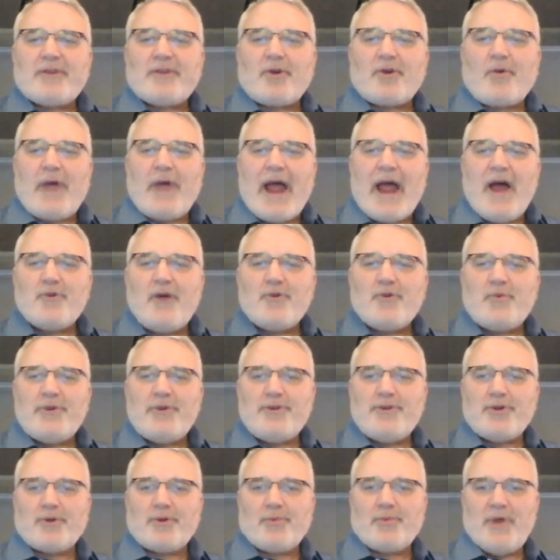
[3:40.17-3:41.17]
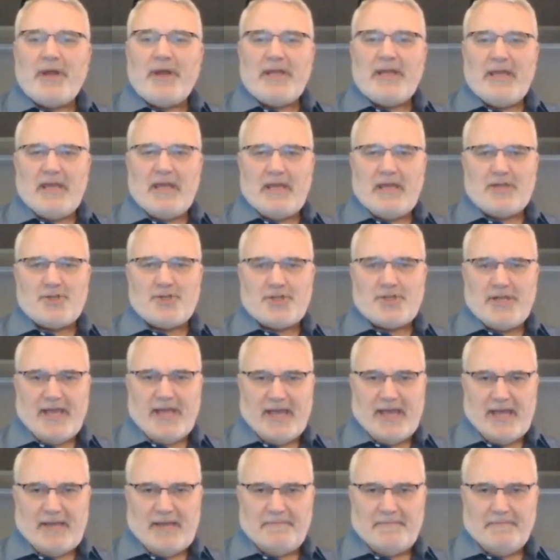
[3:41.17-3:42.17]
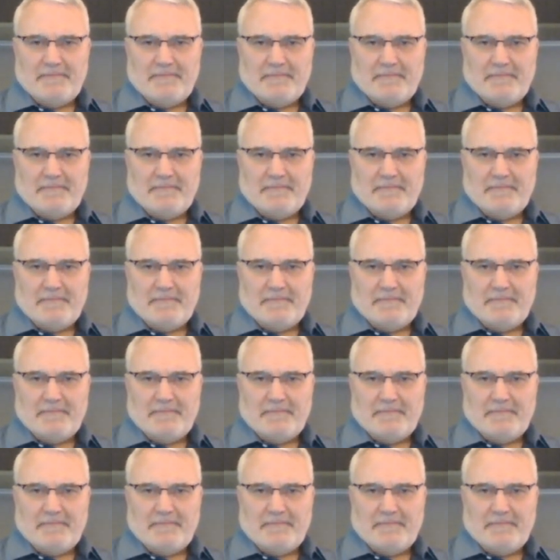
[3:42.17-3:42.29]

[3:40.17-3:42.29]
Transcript: ground when you're running each day?